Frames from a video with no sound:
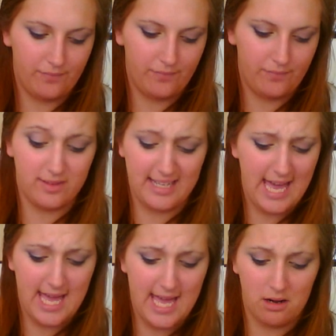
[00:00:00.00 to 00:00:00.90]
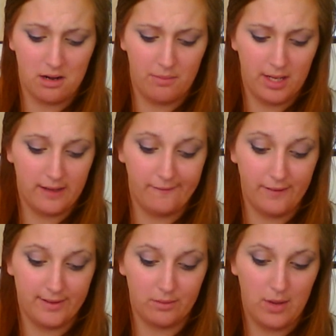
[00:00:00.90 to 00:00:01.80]
because, again, I might give
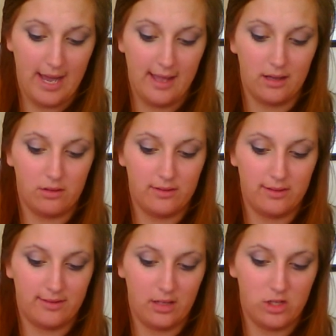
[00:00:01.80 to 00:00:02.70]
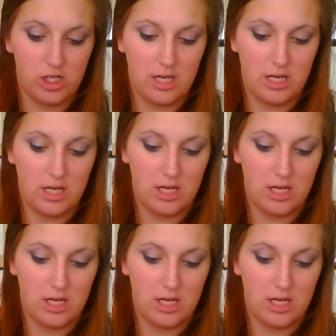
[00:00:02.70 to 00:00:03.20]
this away because it's so cheap.